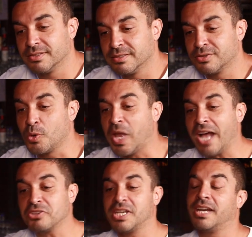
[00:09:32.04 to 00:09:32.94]
So we
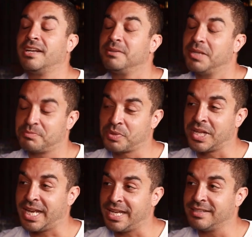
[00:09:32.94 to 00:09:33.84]
actually had a
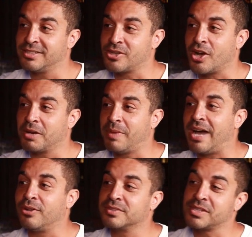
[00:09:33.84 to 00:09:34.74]
plan to talk
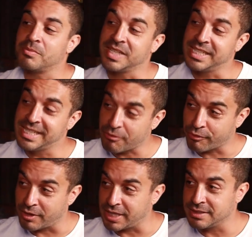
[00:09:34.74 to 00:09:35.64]
about something
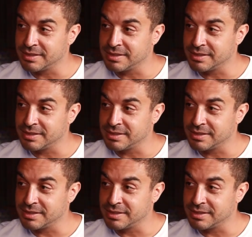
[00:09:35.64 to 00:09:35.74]
different,